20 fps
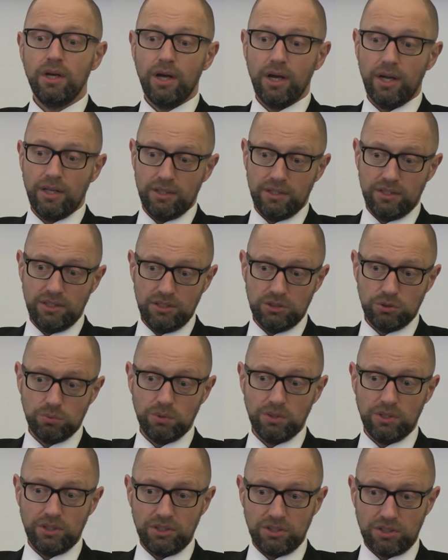And this
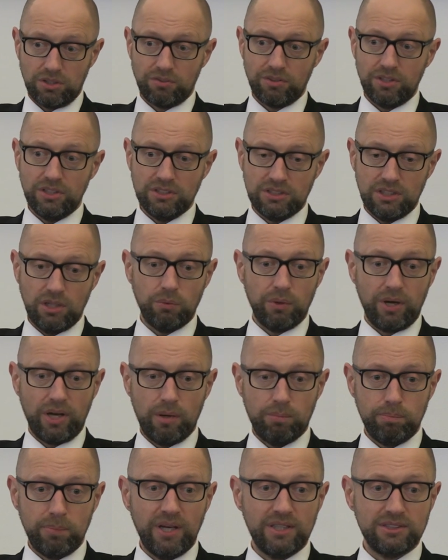will increase our
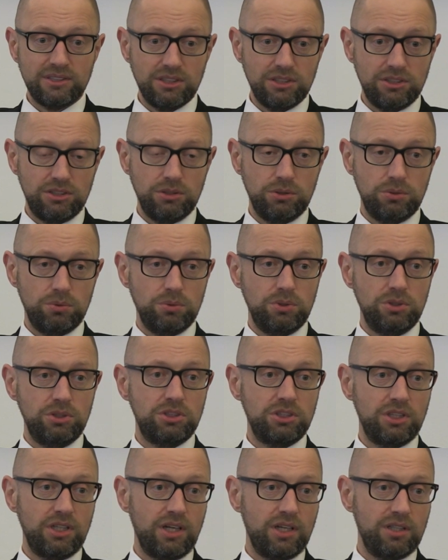capacity to
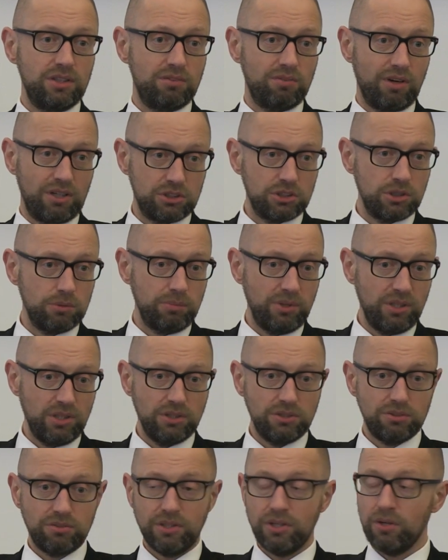deter the Russian
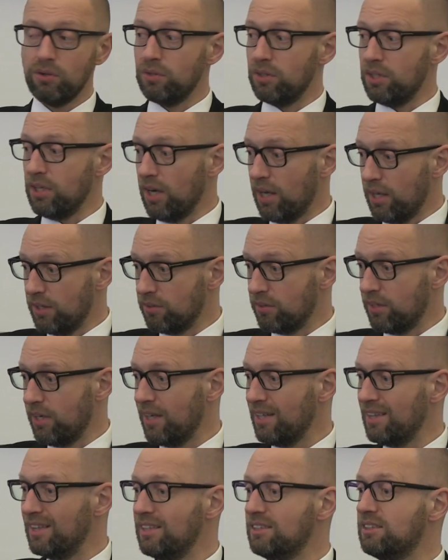military. On the other
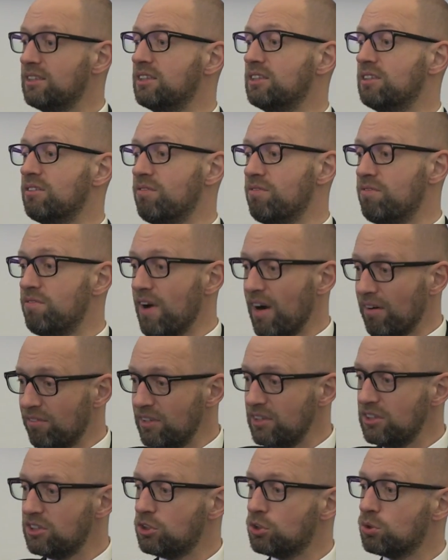hand, this is a
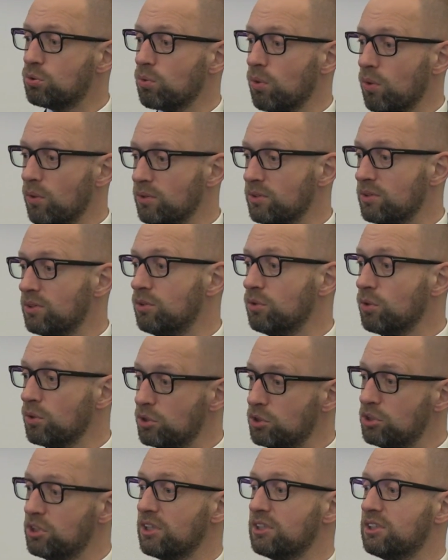very strong,
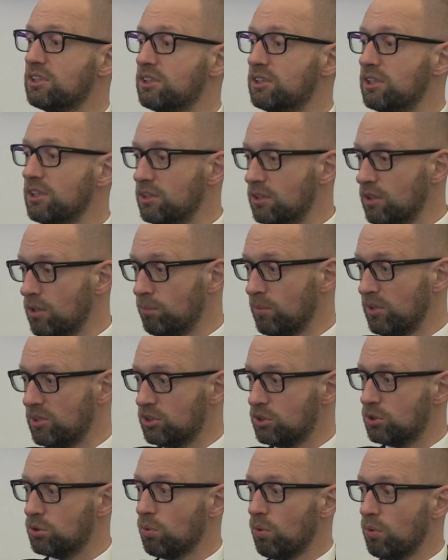not just signal, but
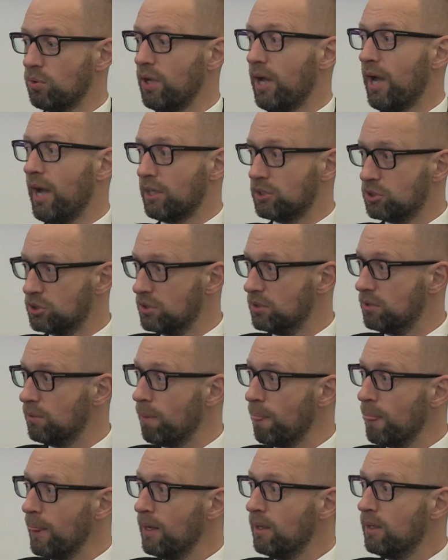strong action
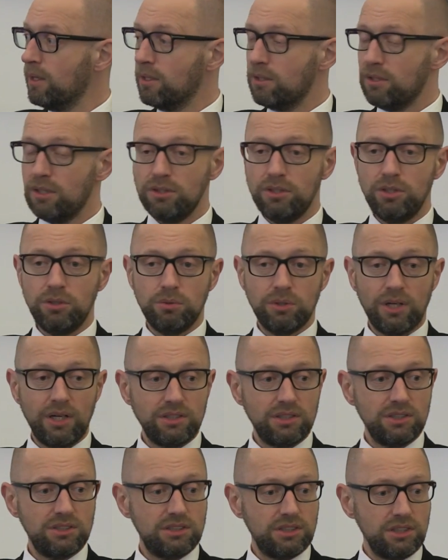that the
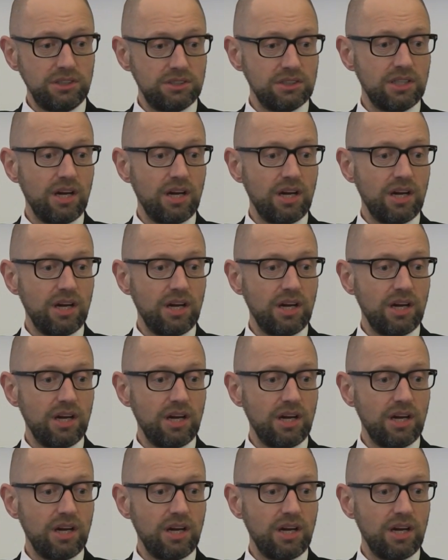United States